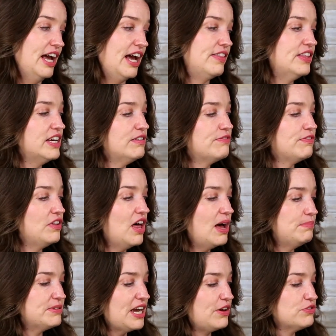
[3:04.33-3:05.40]
And then he
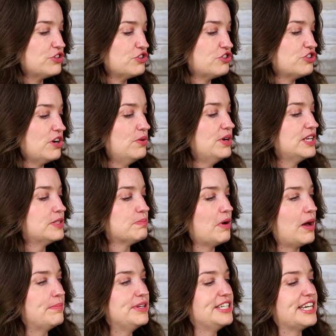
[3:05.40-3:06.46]
flopped out to show his
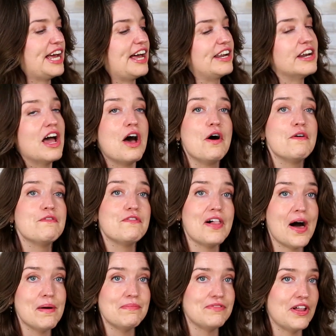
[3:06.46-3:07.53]
mom and dad.
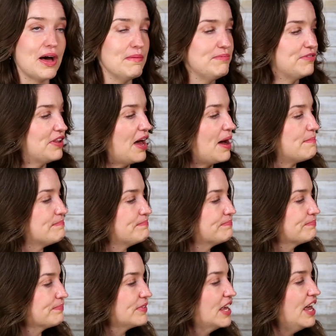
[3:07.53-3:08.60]
Flop, flop, flop.
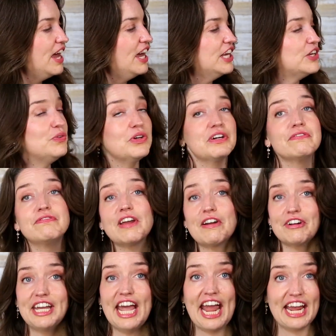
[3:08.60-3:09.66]
You look
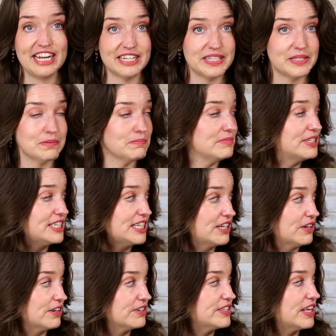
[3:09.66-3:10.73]
very handsome,
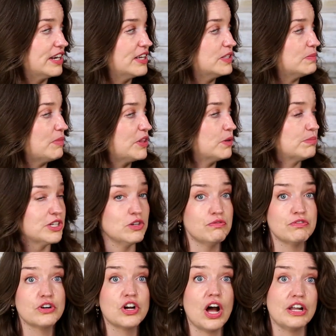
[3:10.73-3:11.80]
dear, said his mother, but you
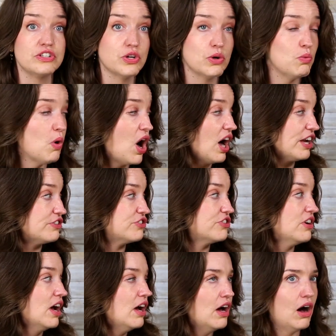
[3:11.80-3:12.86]
forgot to
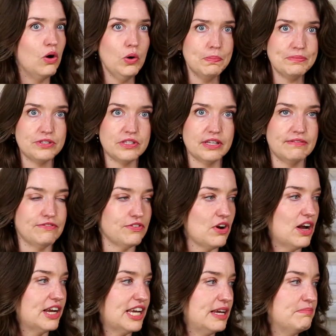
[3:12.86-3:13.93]
wash. Oops, said
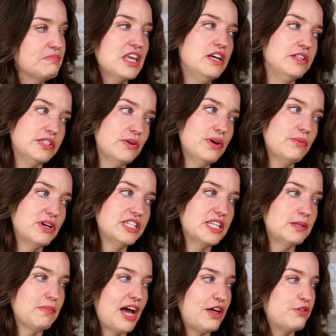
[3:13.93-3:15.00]
Froggy. So he went to
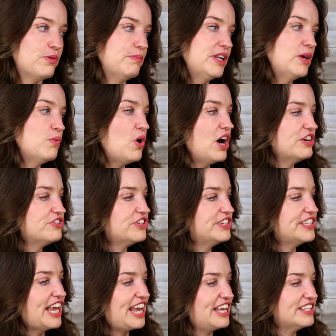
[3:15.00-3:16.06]
the bathroom and he washed
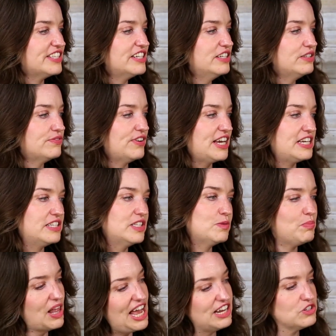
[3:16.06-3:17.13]
his hands and his face,
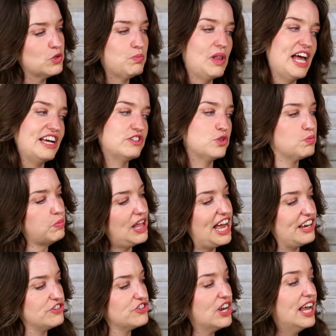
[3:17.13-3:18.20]
splash, splash,
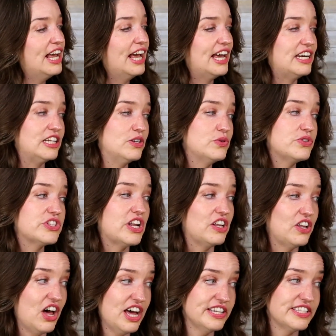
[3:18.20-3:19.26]
splash, and he used
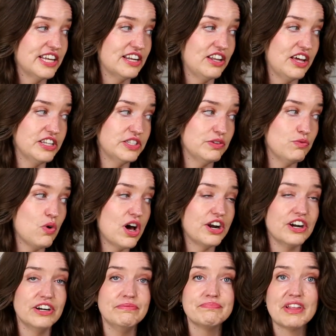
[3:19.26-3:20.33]
lots and lots of
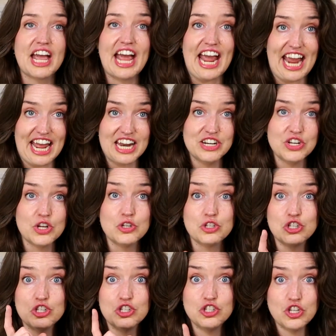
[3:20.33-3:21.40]
water and
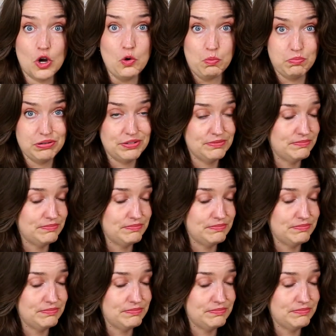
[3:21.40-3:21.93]
soap.